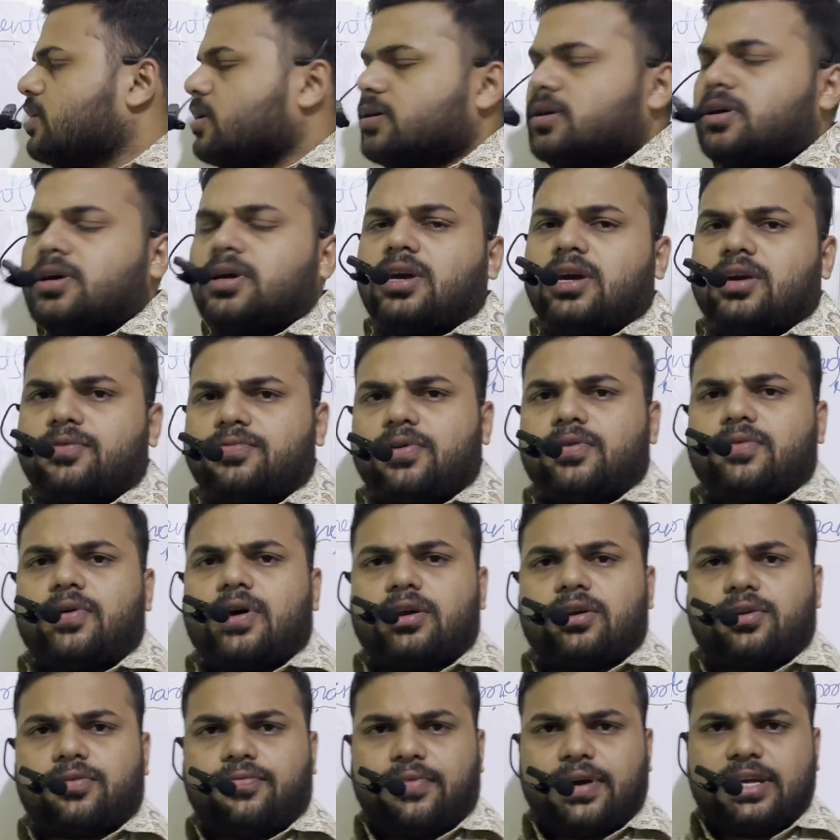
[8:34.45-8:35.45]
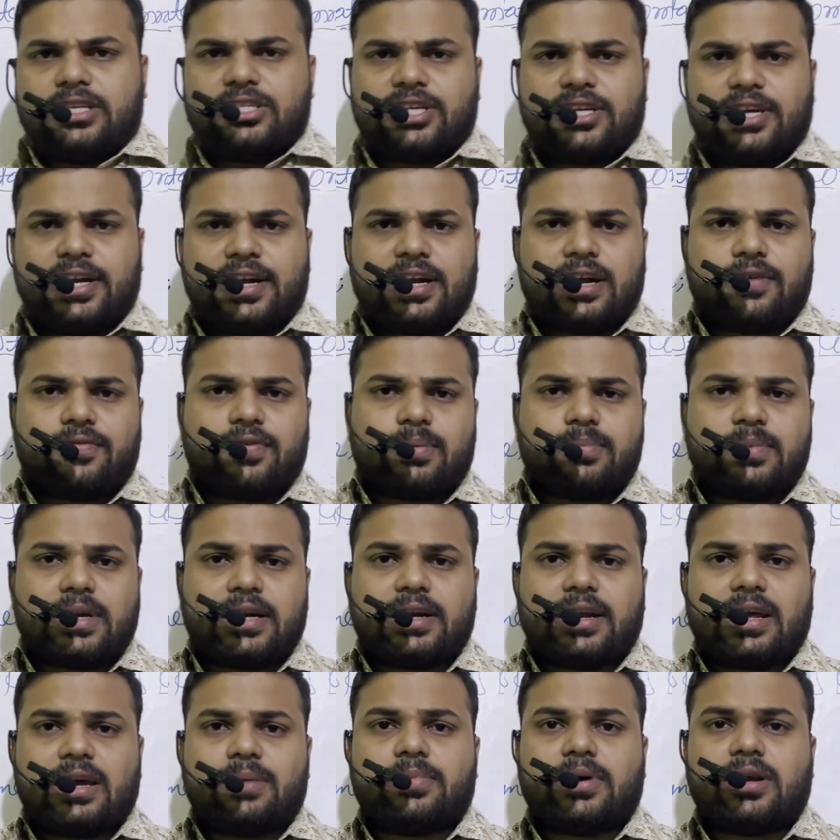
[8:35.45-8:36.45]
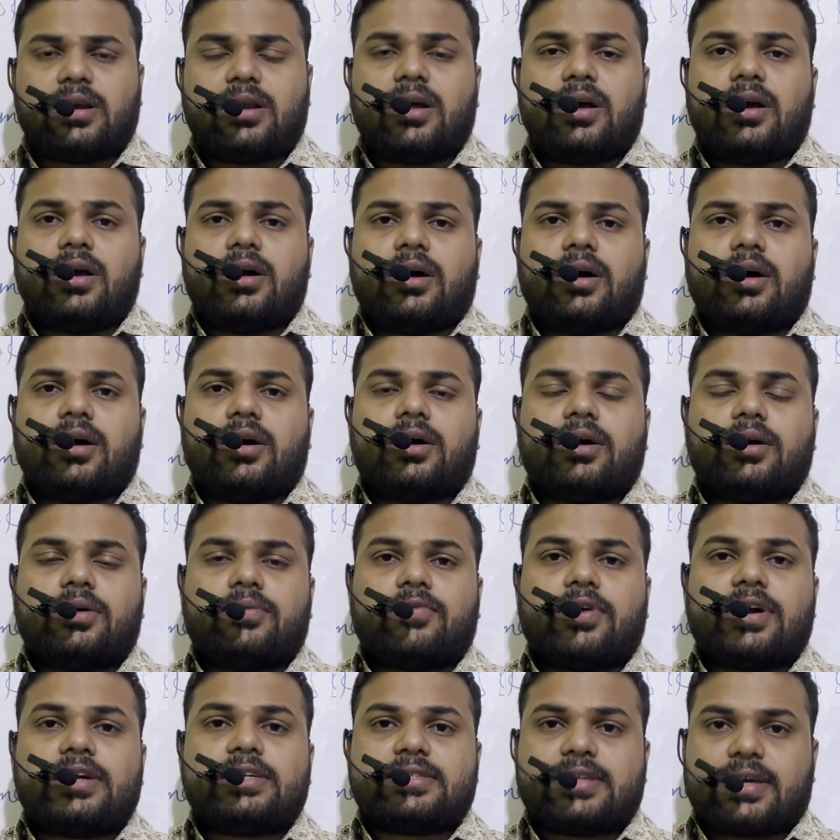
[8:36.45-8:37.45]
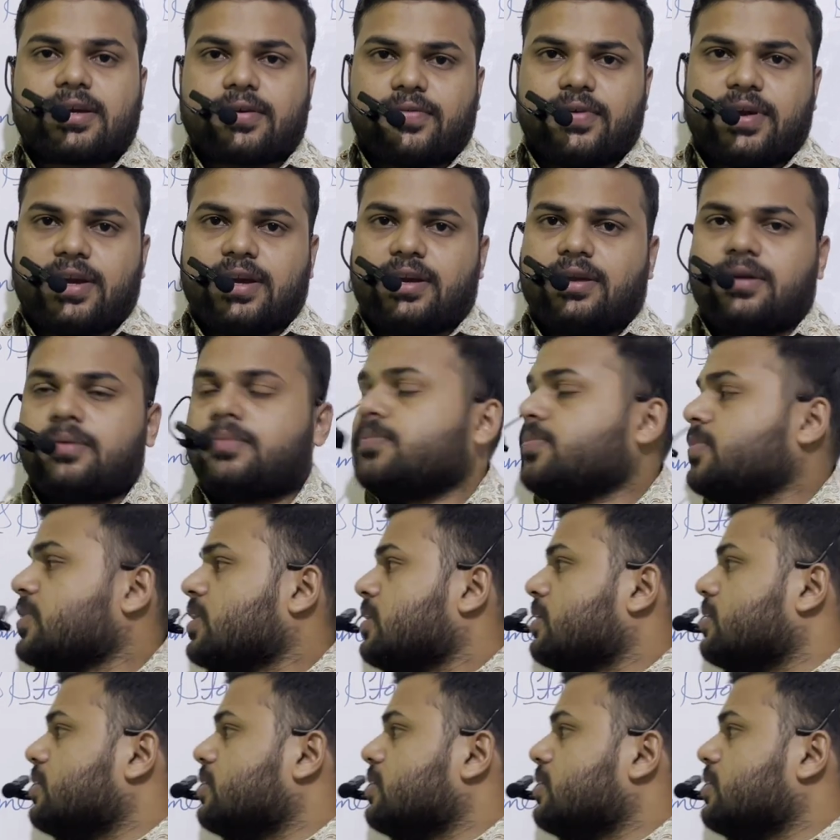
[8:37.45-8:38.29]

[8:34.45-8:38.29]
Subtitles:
Or if you want to fetch a data from the table, what is the query?